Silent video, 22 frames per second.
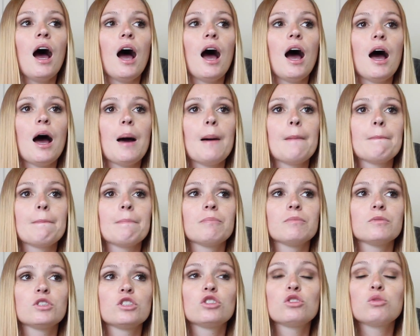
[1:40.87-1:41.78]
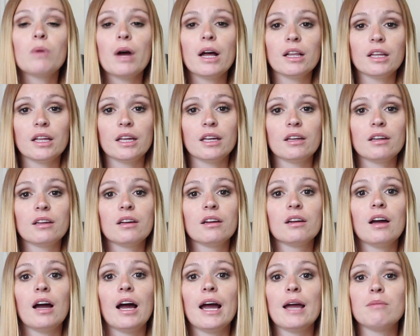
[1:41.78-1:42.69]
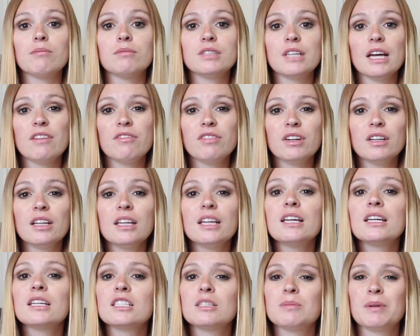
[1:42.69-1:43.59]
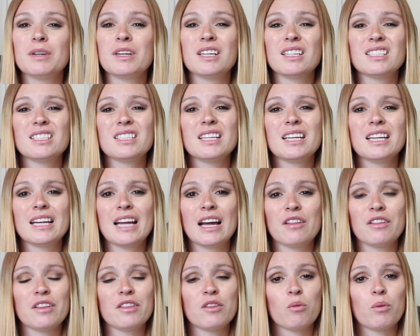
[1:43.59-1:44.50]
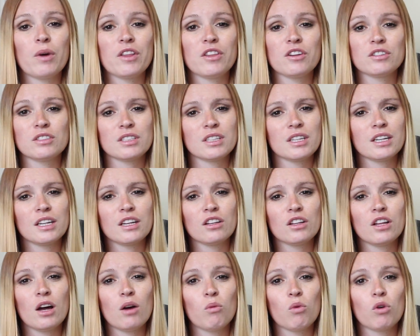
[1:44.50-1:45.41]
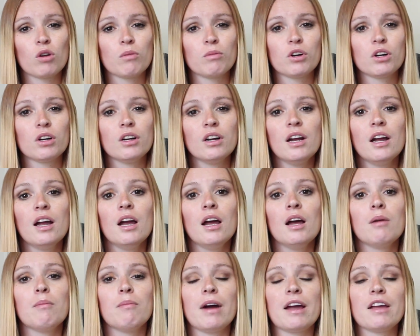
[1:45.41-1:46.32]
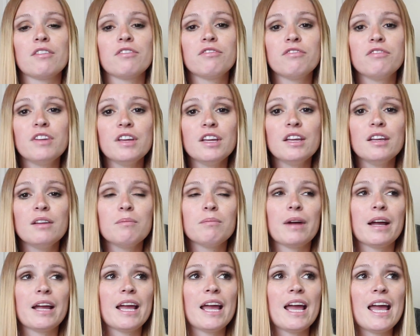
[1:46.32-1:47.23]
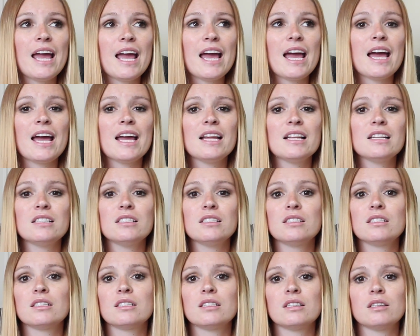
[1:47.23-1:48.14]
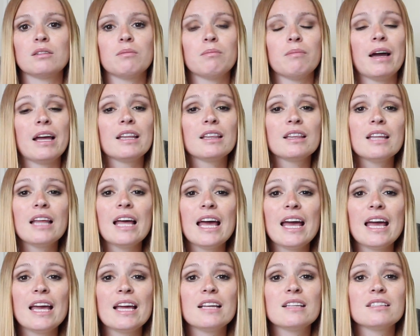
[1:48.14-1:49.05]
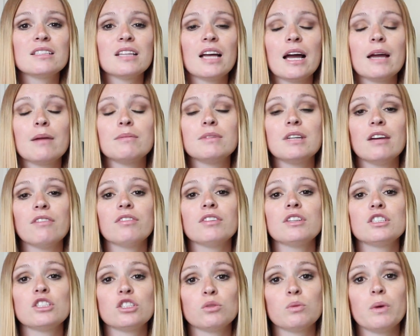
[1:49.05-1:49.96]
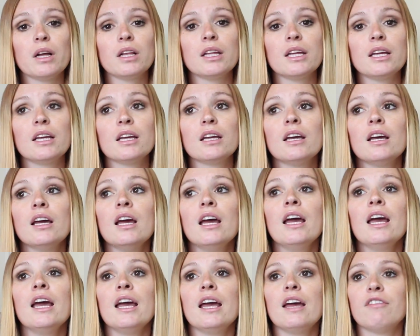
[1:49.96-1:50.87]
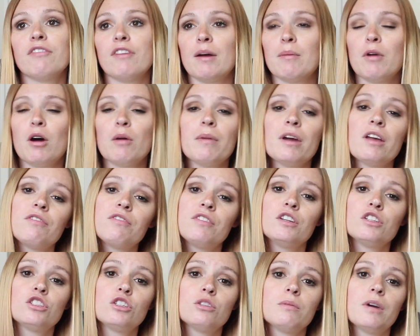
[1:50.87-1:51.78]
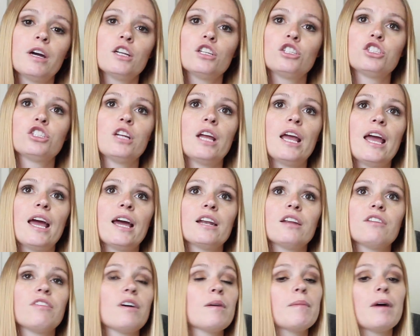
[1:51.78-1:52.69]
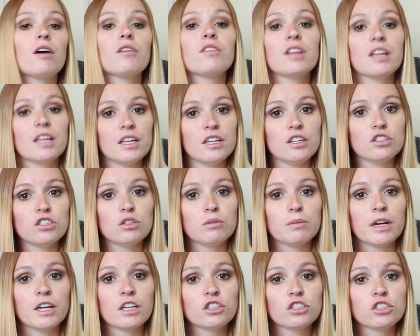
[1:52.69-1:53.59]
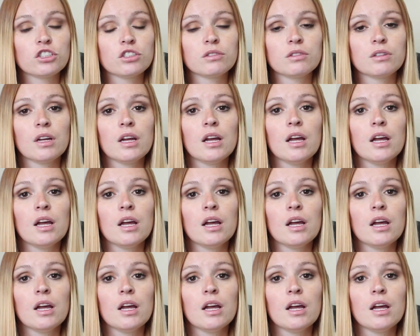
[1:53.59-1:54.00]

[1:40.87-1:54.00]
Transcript: Um, swelling. I'm definitely experiencing it now that the weather's getting a lot warmer. My feet, my hands, my legs, I'm definitely swelling if I'm on my feet too much and if I'm out in the heat too much.